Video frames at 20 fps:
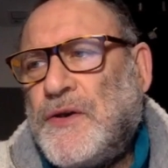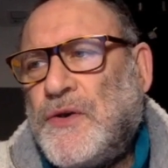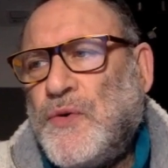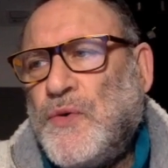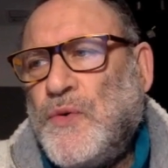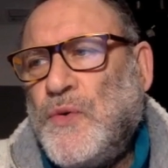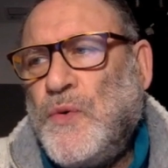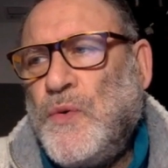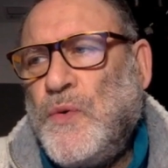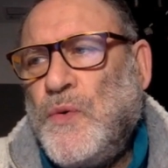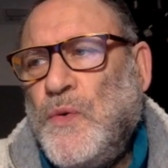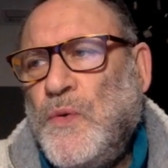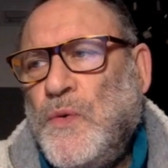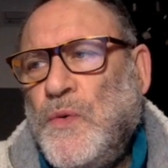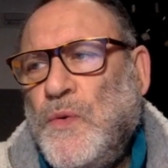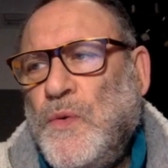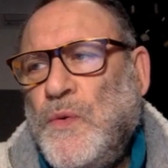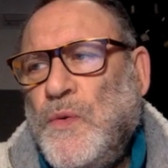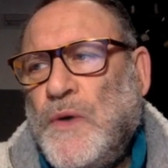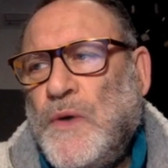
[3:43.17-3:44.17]

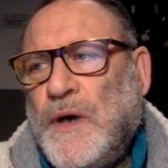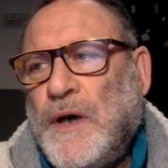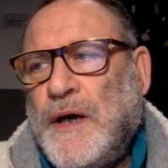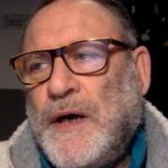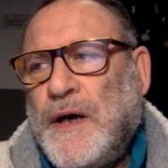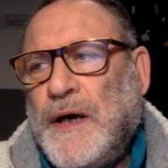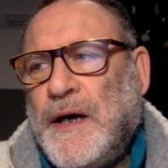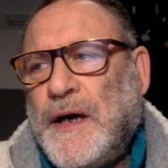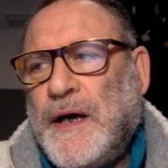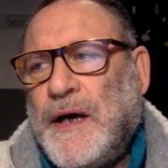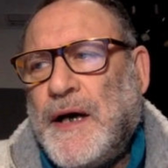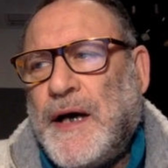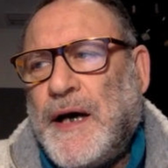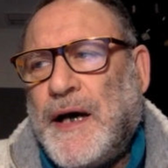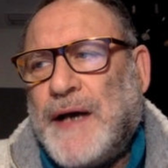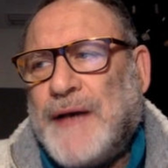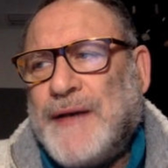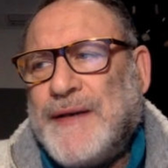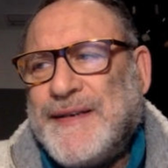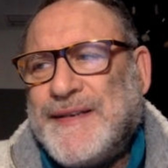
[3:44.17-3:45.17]
to
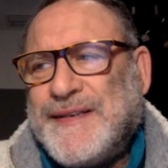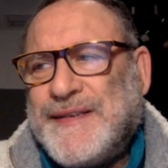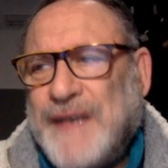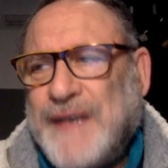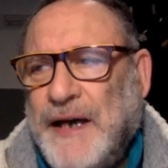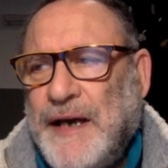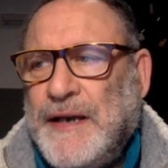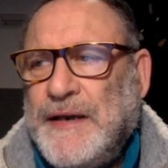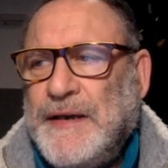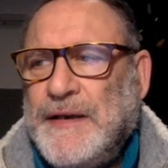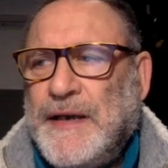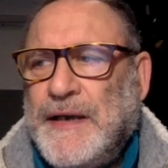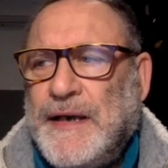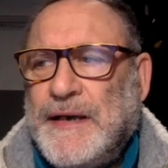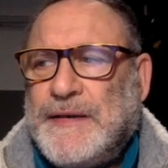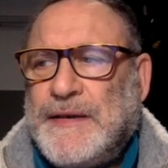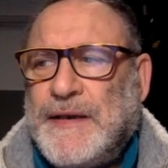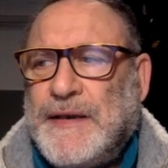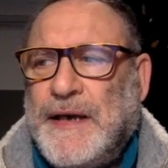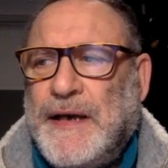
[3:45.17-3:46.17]
understand
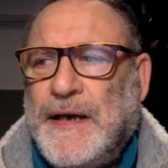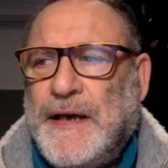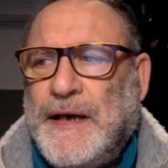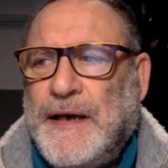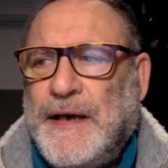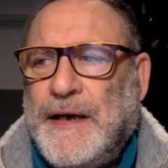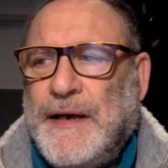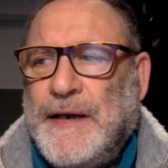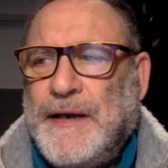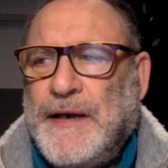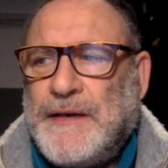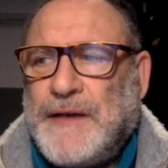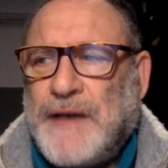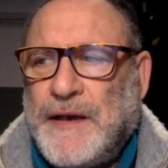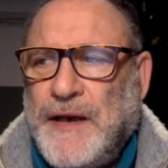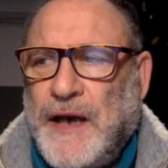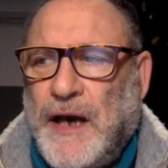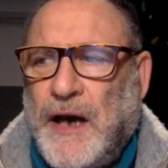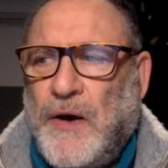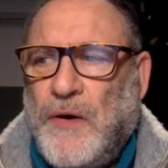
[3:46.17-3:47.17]
that
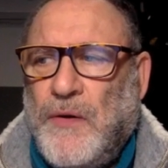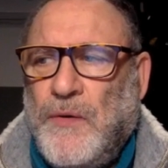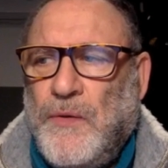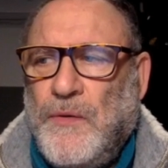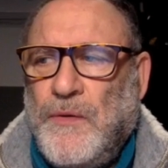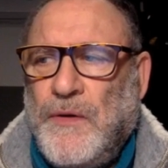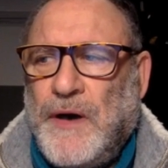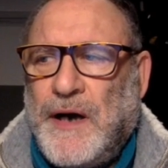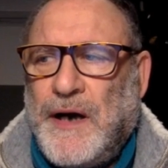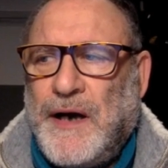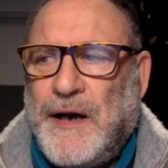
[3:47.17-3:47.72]
Netanyahu